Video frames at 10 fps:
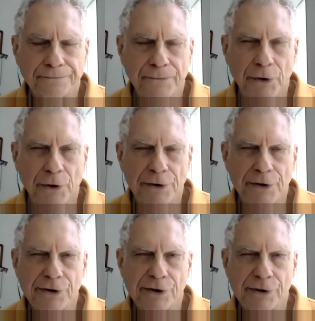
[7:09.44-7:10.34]

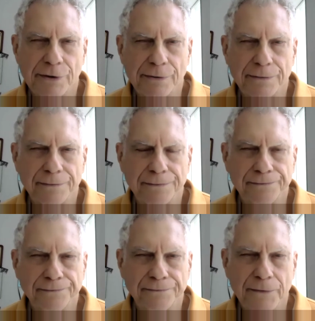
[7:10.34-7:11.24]
Notice
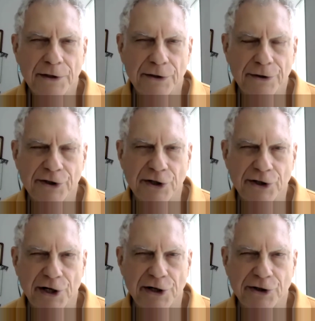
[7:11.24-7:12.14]
the
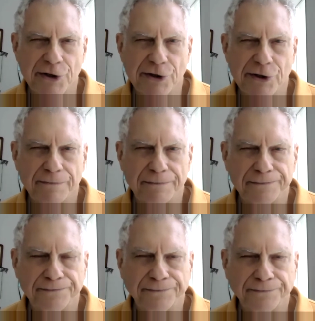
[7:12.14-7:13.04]
sensations.
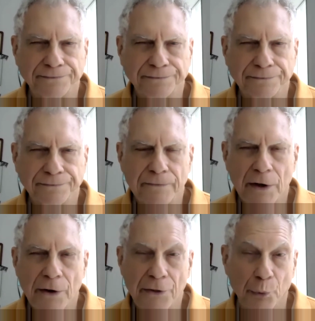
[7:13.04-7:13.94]

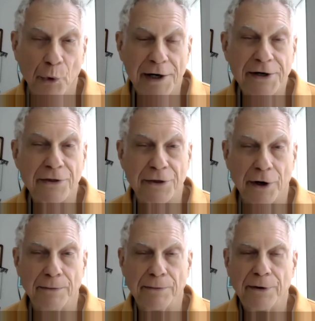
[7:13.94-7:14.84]
The right
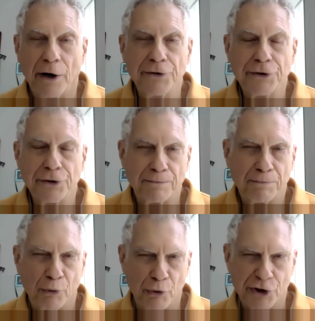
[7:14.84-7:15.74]
thumb, under
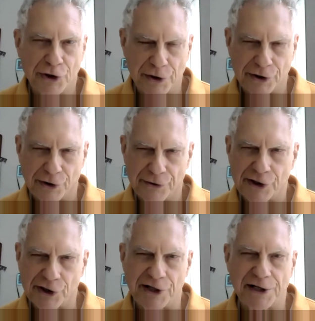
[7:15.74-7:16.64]
portion. So this
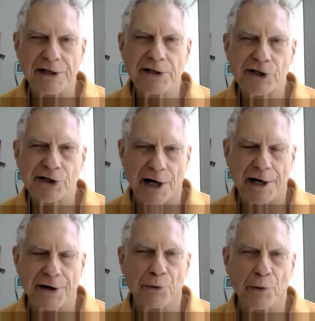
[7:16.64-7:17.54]
is the inside
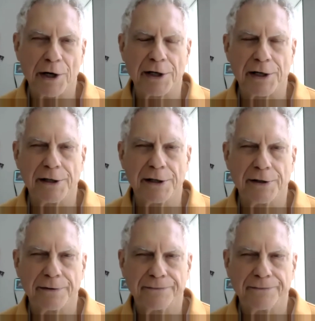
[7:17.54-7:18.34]
of the right hand.